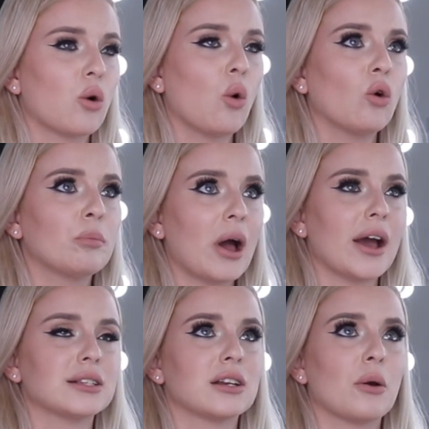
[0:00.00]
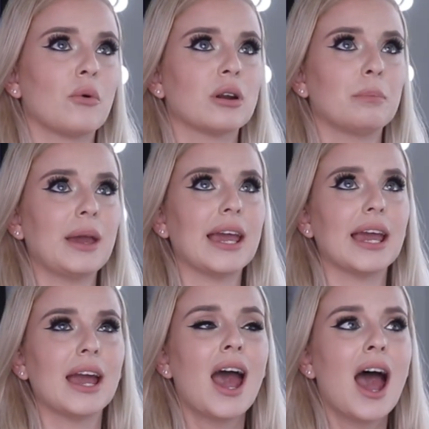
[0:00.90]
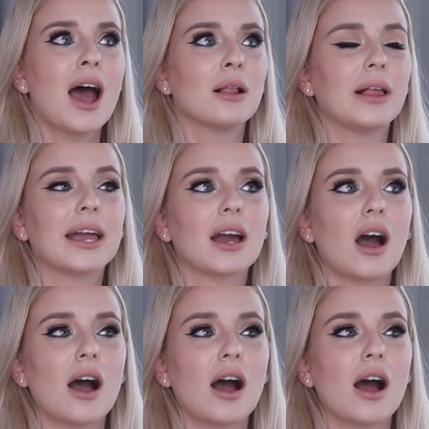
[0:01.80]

cool person I wanna be. Like,